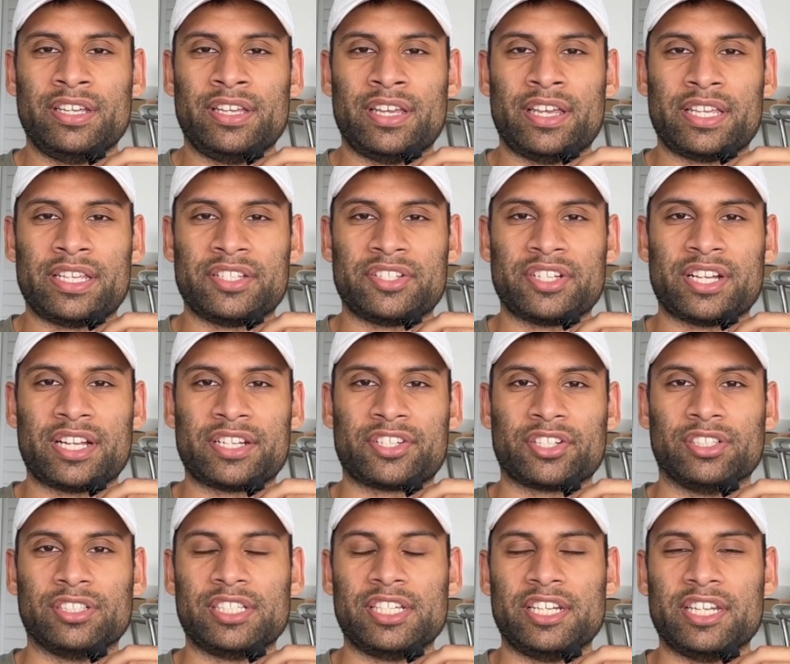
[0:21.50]
He's not
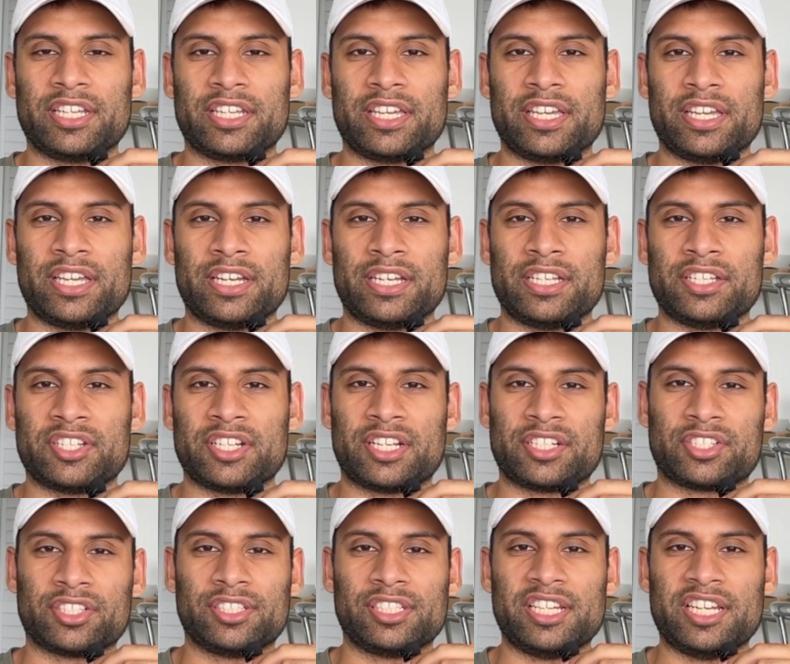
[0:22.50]
deleting it. He's not
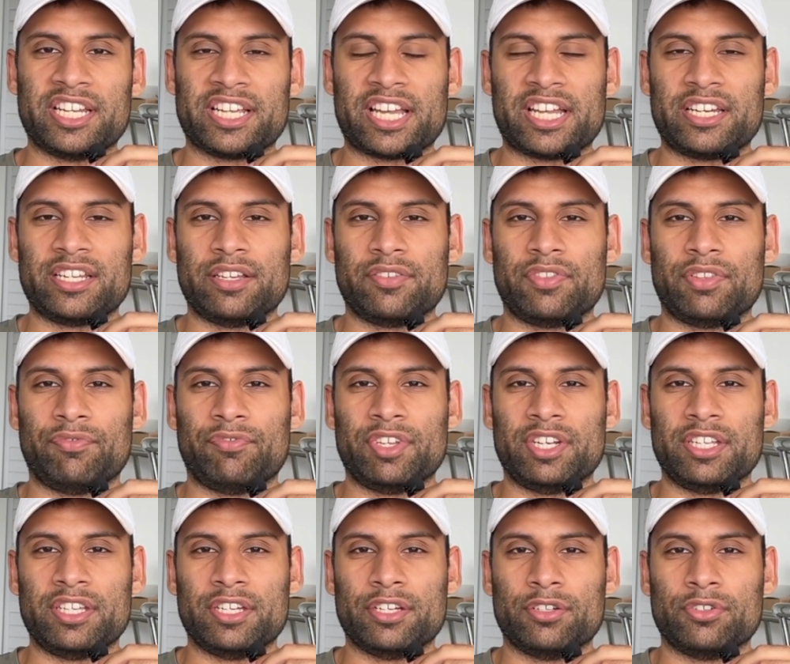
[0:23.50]
deleting any of the
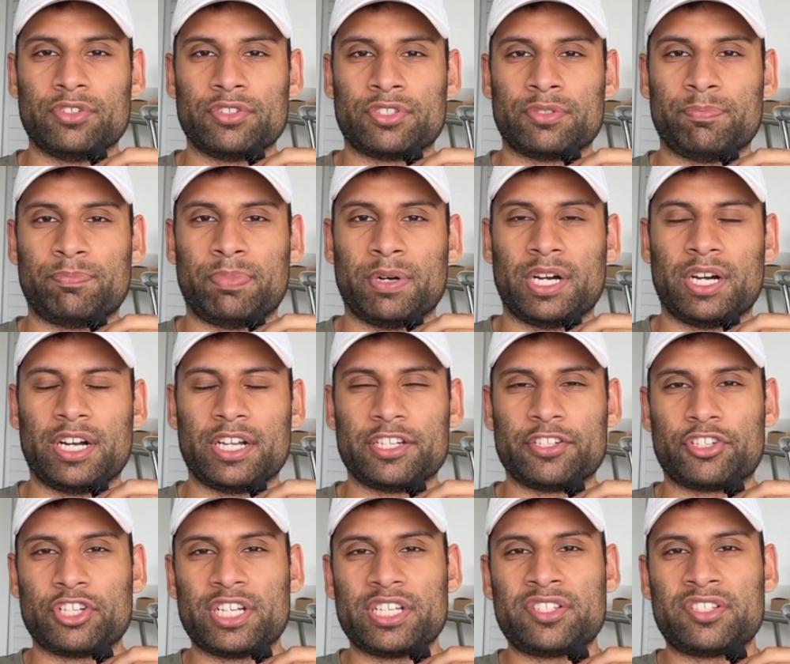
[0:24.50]
videos, but
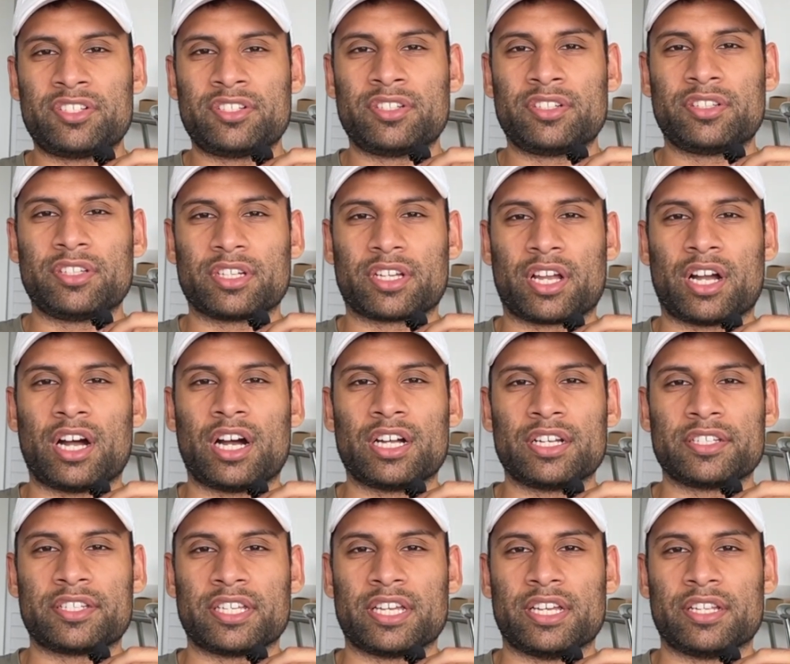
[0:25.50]
just the
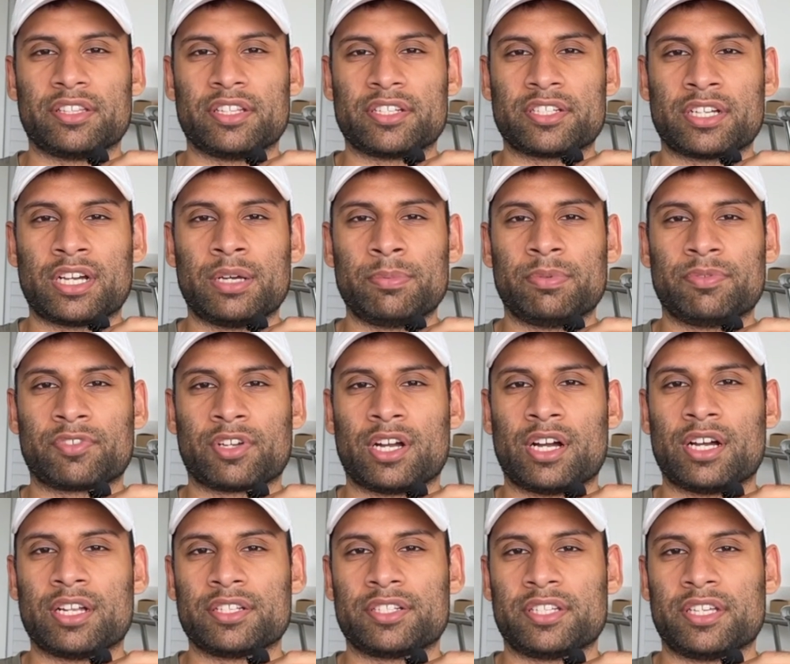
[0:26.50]
content, the type of
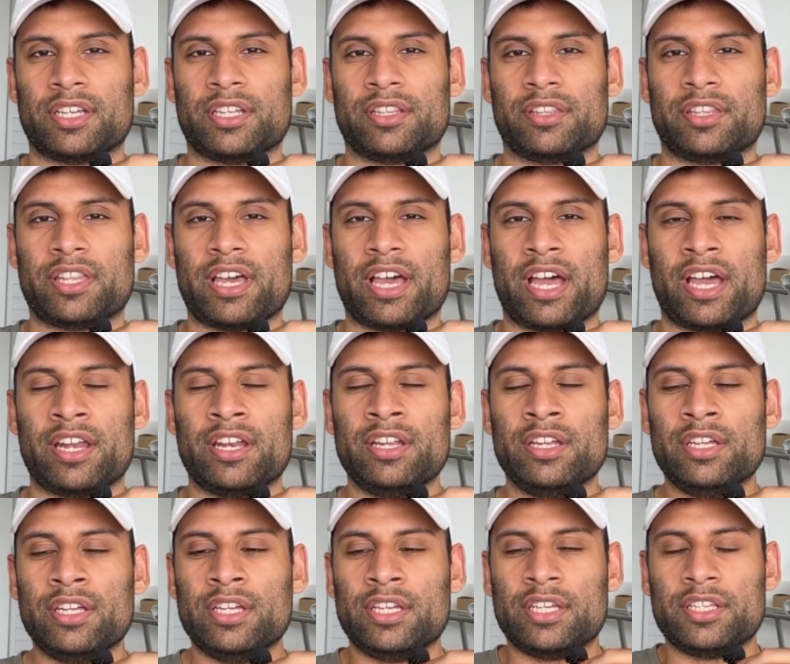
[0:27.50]
content that
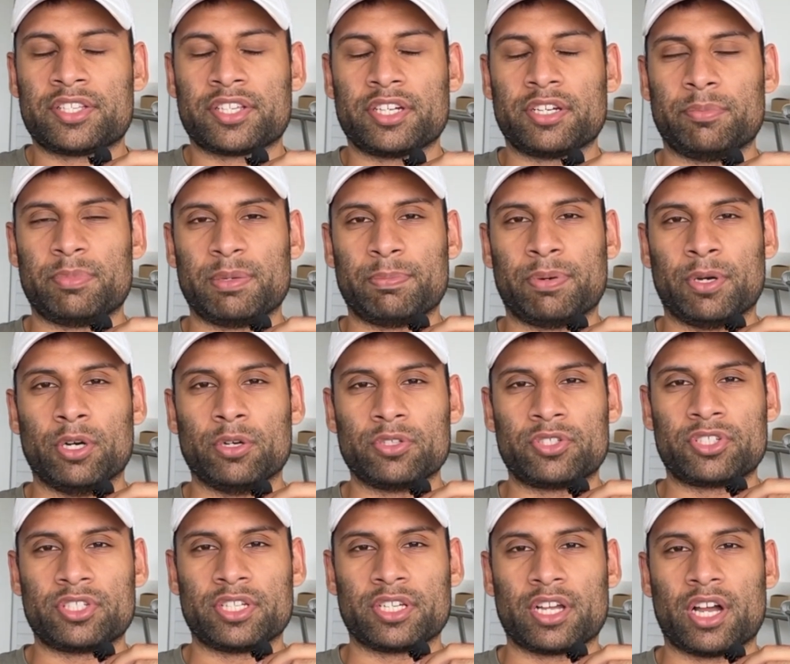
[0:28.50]
he's going to be
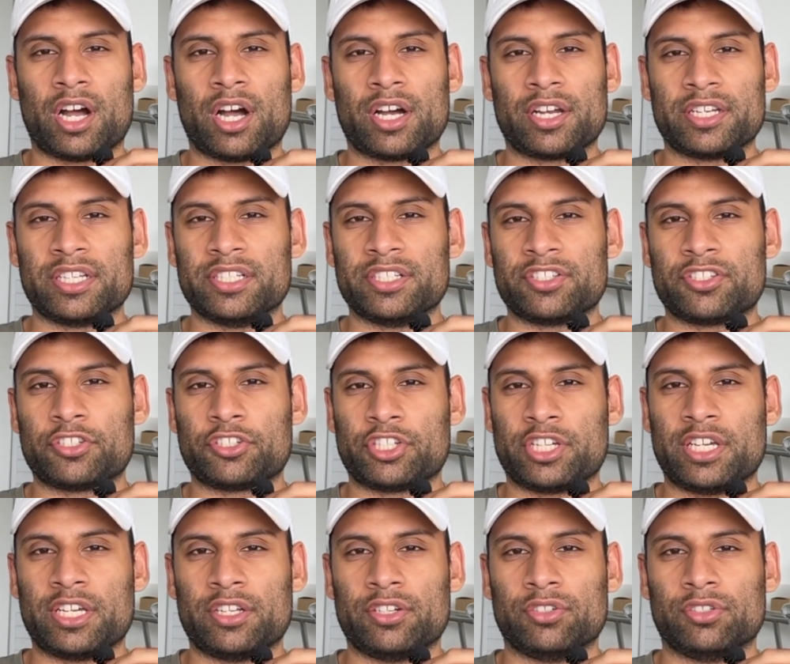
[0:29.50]
posting on his
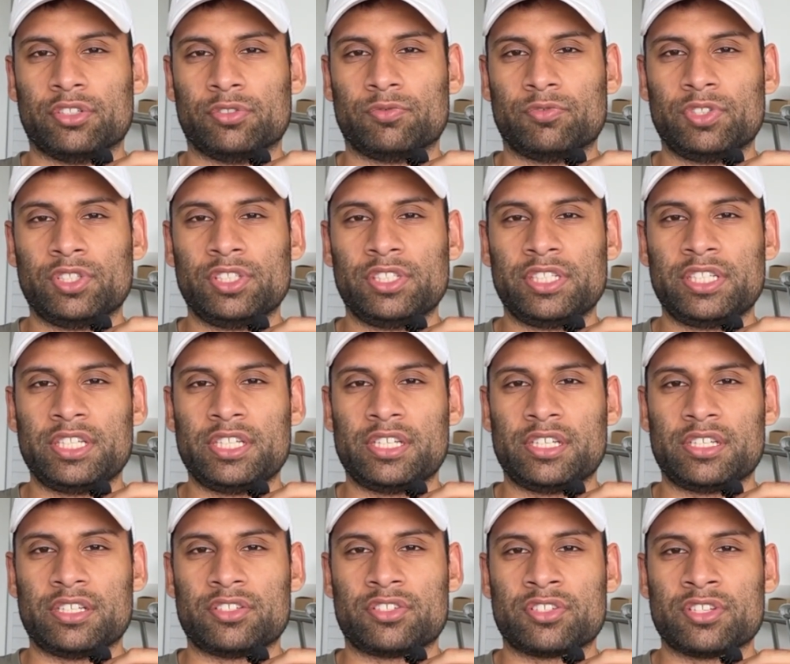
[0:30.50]
channel really
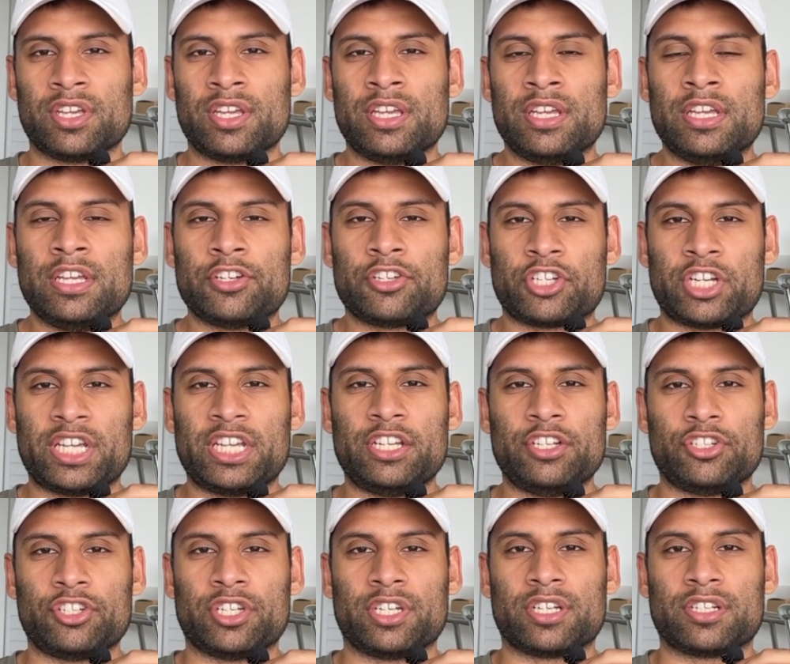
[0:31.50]
is
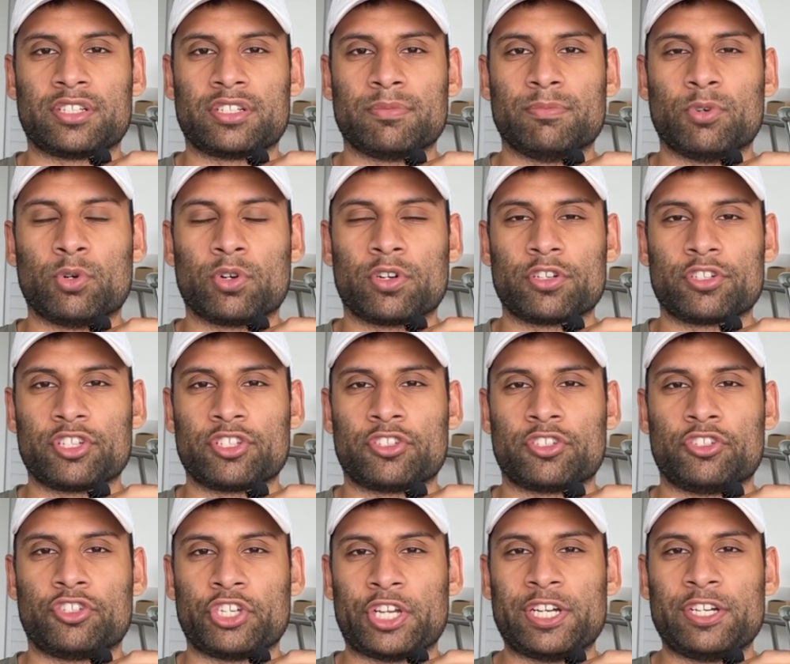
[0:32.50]
changing to more
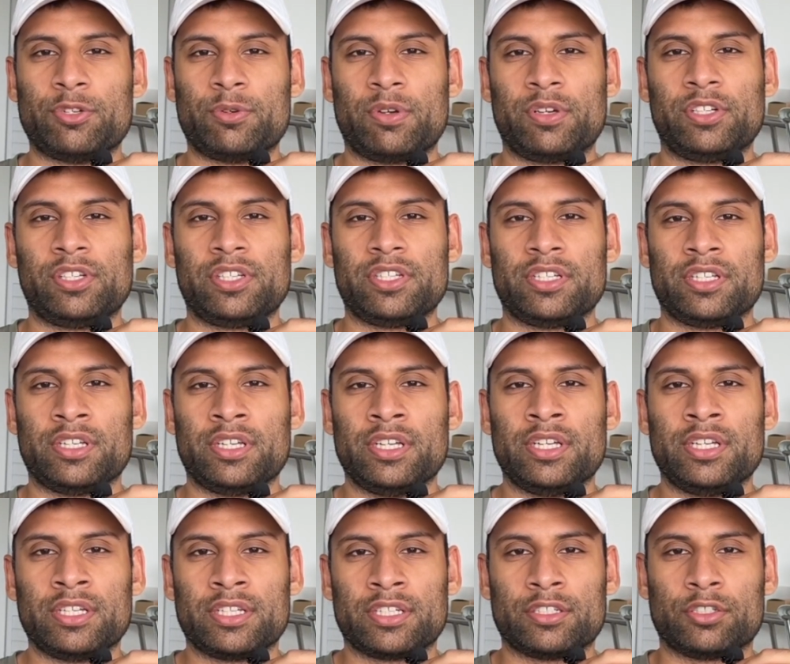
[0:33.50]
just genuinely
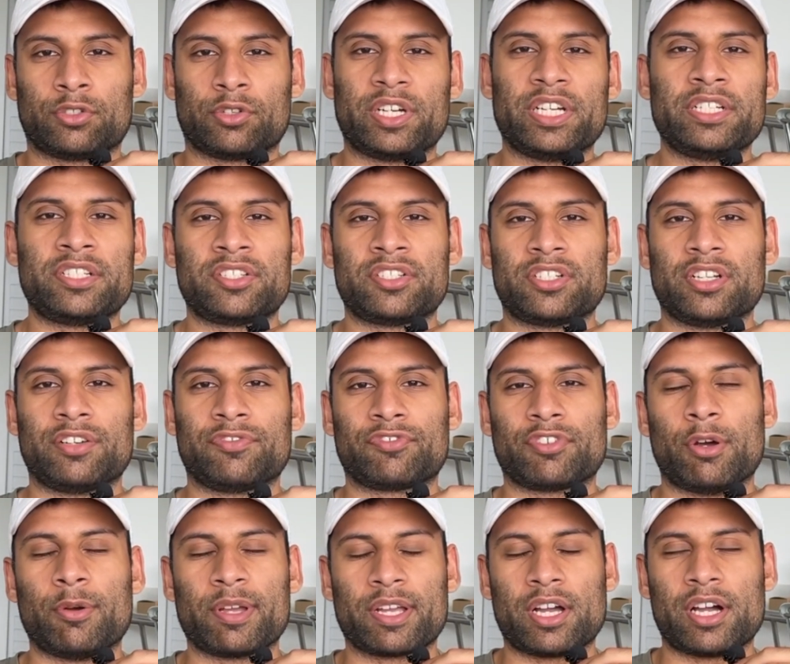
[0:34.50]
great stuff
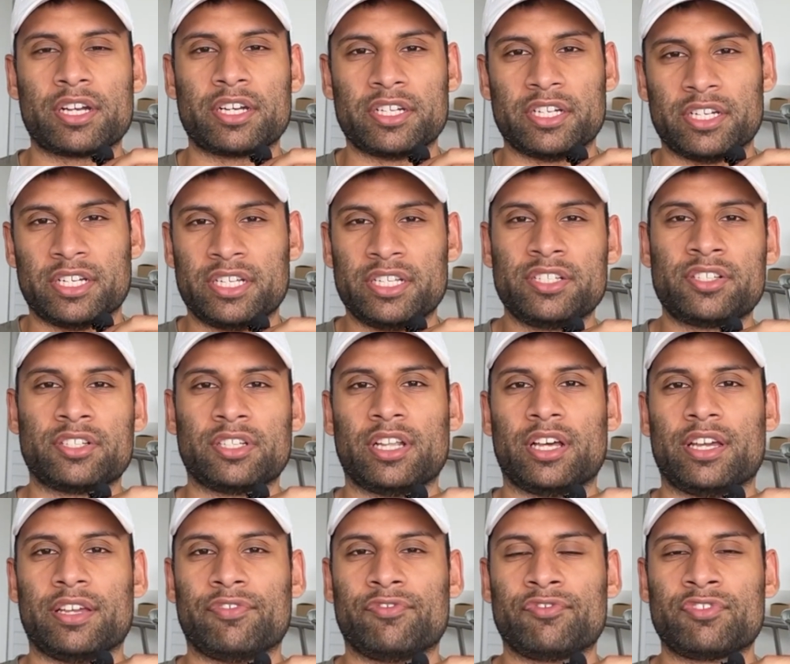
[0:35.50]
going on in his
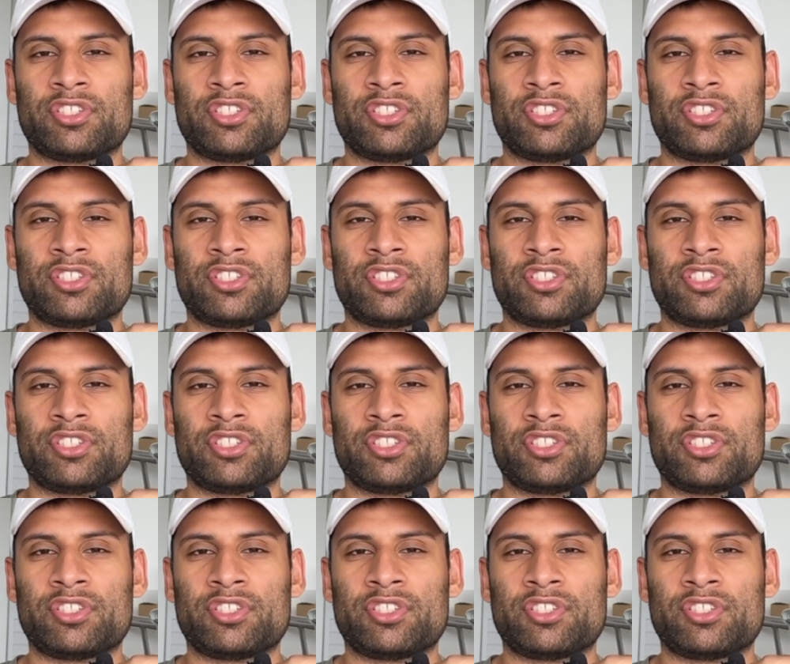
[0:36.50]
life.